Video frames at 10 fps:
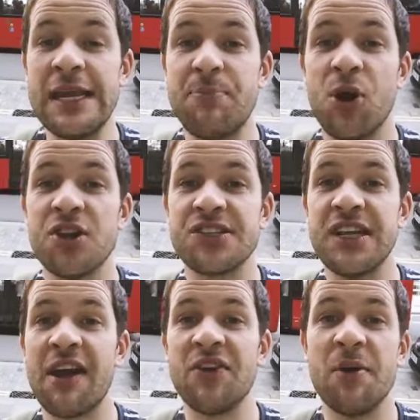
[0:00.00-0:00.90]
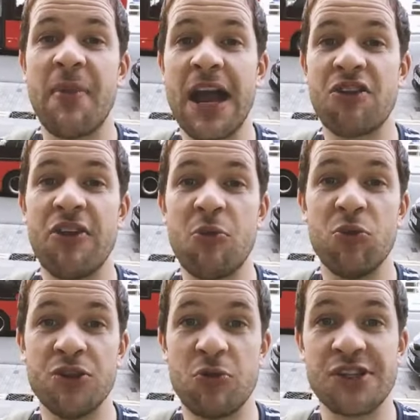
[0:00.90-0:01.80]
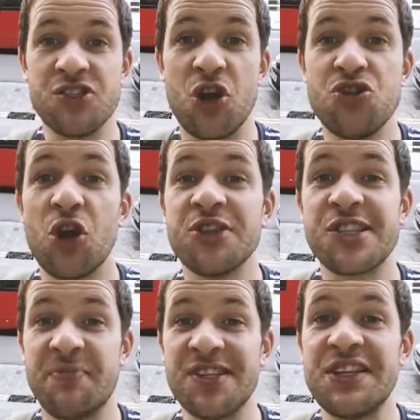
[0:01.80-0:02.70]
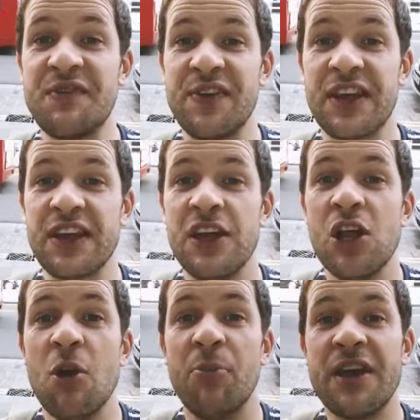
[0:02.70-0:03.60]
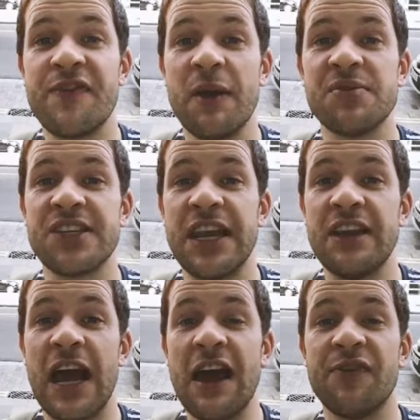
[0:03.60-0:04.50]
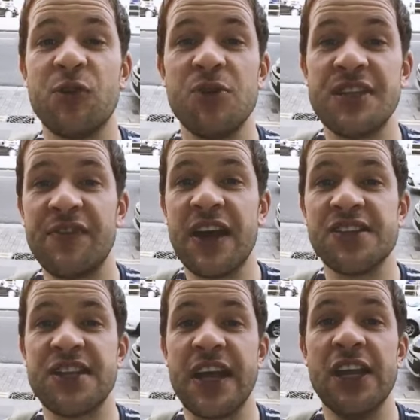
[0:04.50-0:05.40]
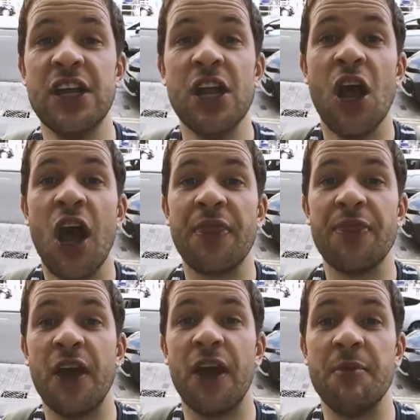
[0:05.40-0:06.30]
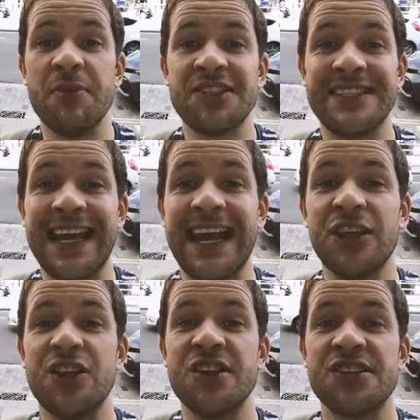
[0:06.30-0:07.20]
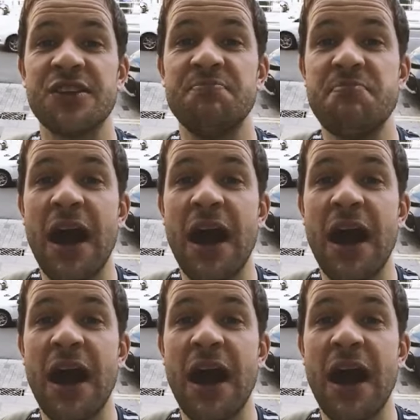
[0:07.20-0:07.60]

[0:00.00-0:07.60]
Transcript: person having a migraine. It's not non-specific. But if I'm saying afterwards, if I say Mr. Taylor's